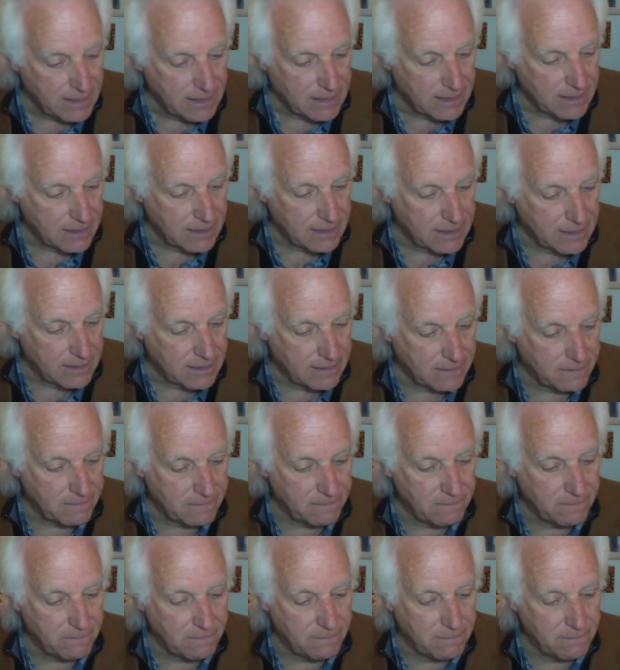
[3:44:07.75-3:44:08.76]
Uh,
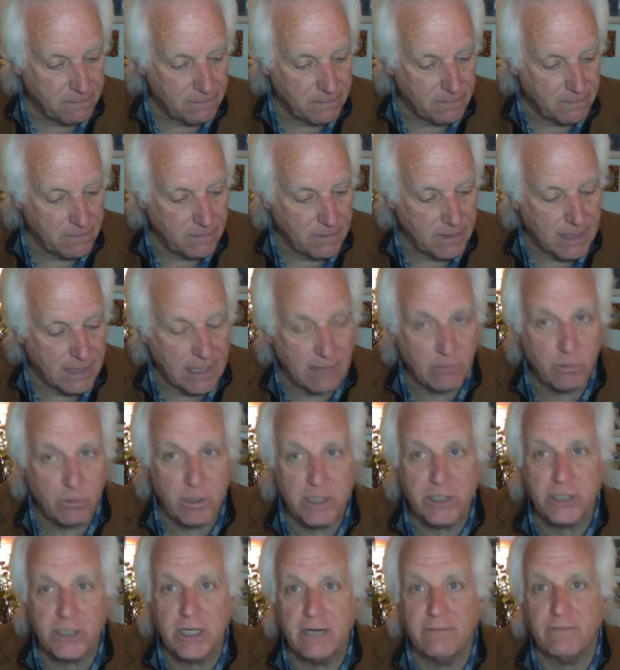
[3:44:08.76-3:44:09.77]
I
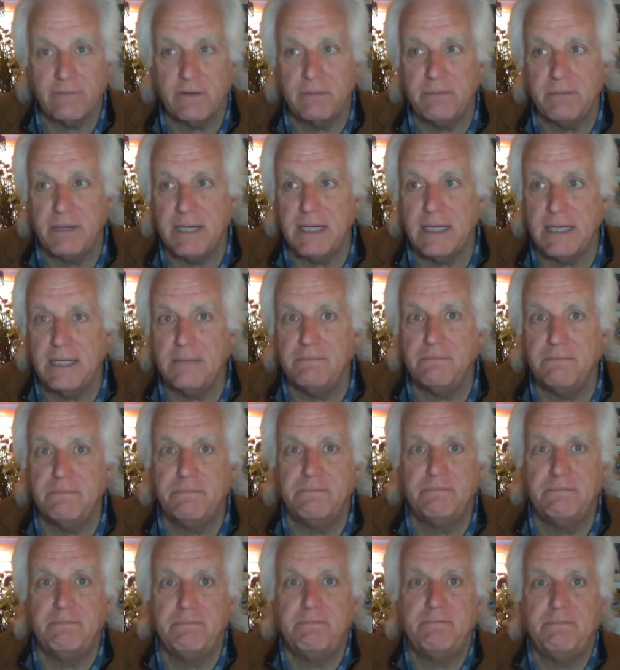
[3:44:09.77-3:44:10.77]
wish everybody
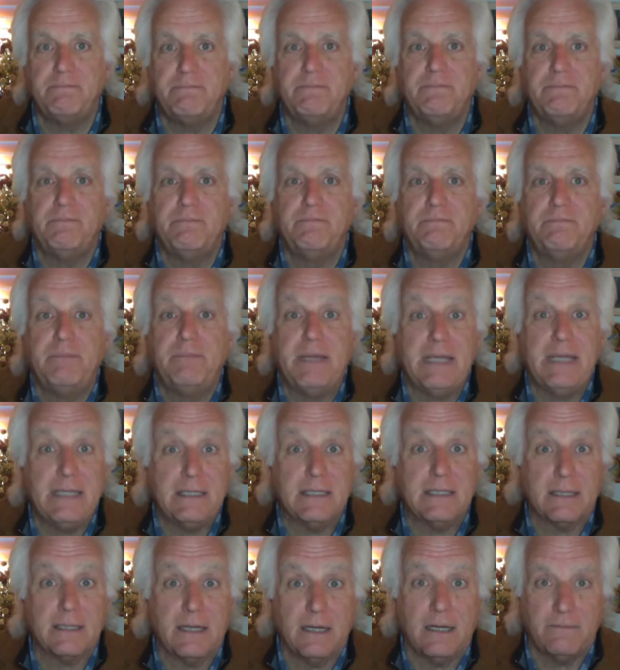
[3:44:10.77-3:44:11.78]

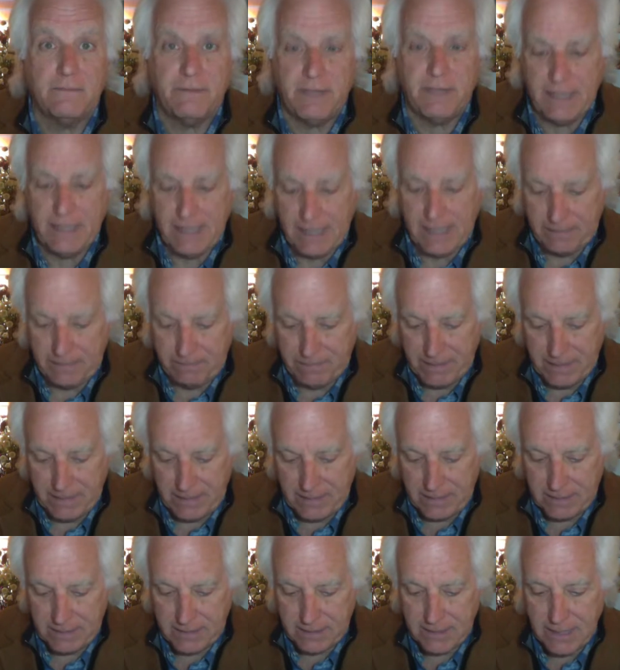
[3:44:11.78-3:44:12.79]
peace, love, and
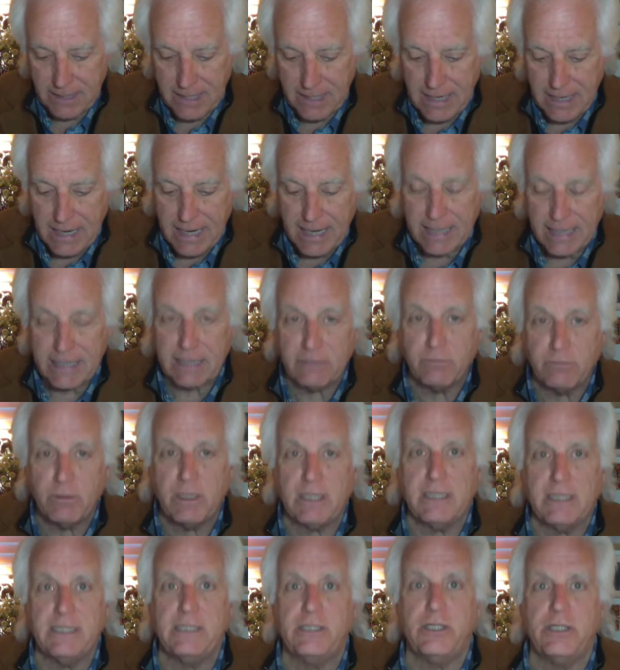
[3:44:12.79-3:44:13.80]
happiness. And I
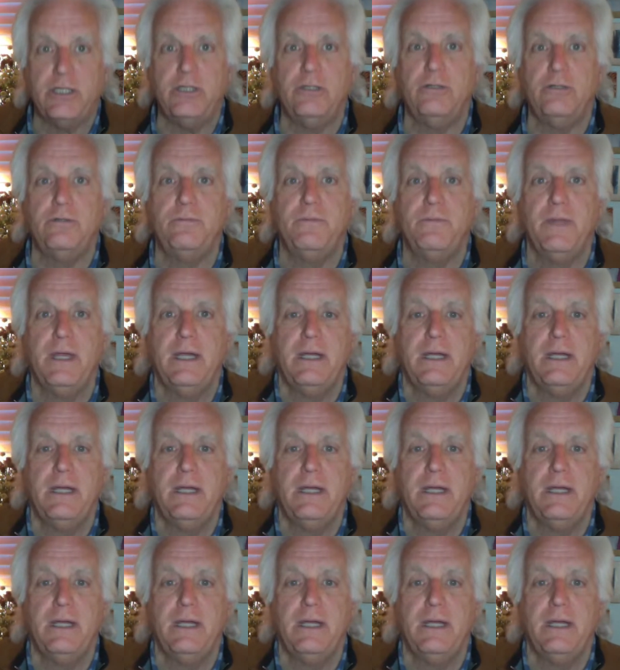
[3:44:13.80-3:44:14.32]
really do.